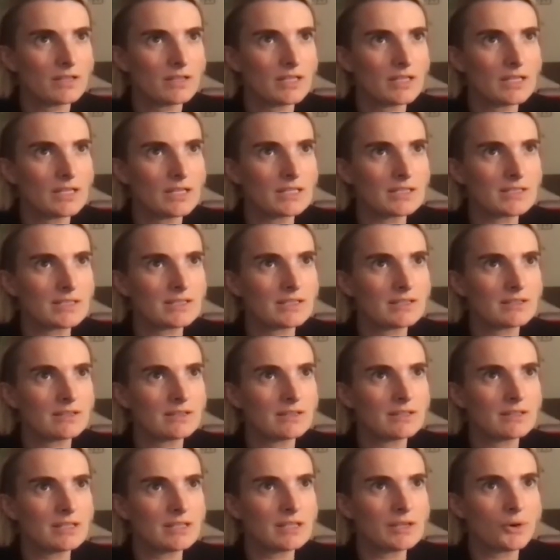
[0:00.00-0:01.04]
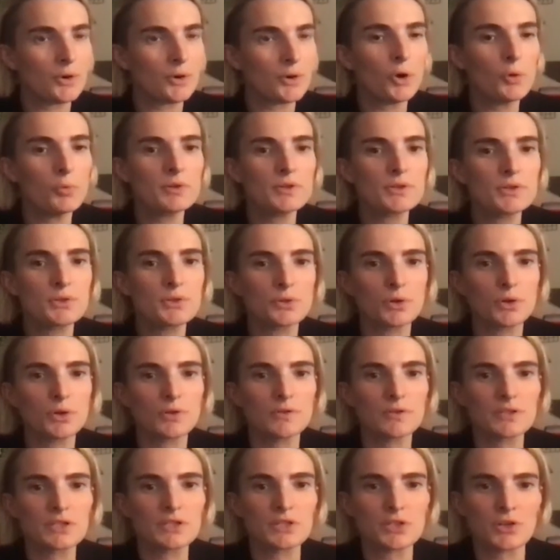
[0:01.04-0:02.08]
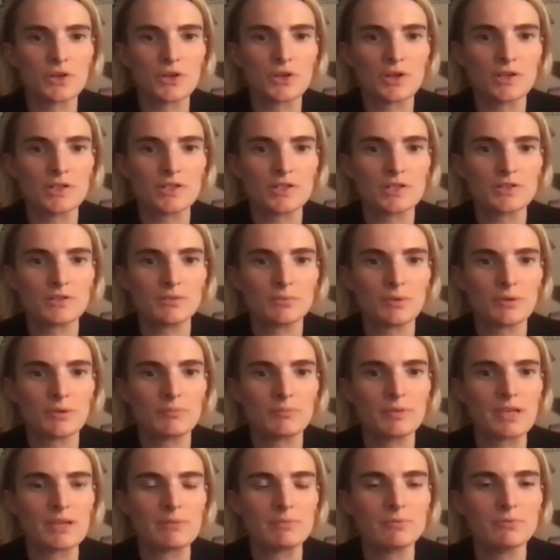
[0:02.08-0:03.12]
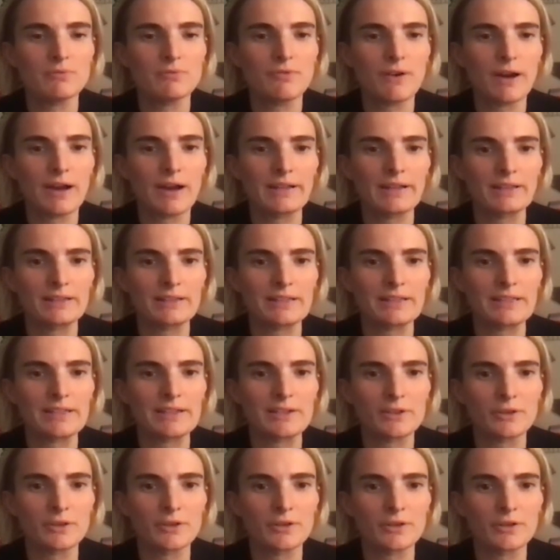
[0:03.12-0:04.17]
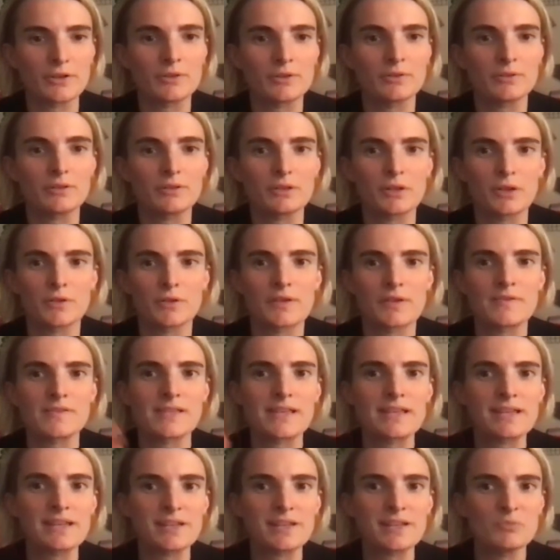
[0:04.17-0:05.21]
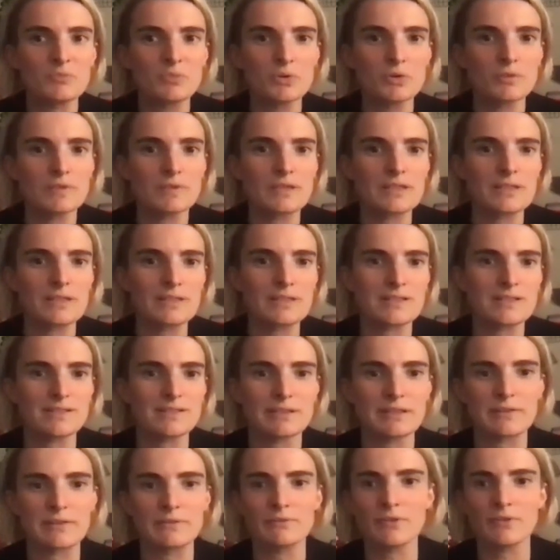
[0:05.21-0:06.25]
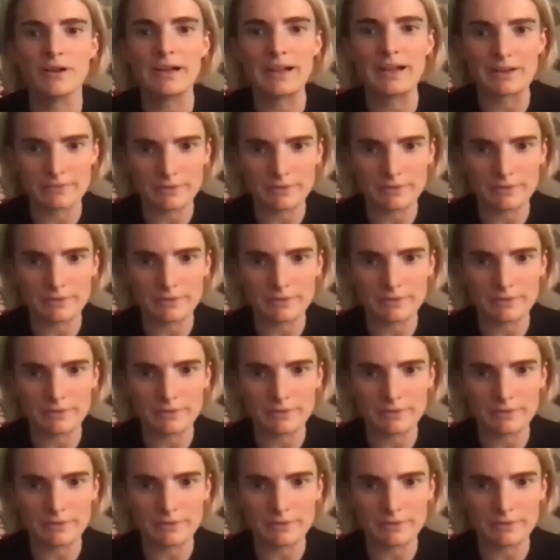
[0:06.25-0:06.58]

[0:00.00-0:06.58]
it's the open door of a church when people finally go, you know, they've seen it in the movies, they've run out of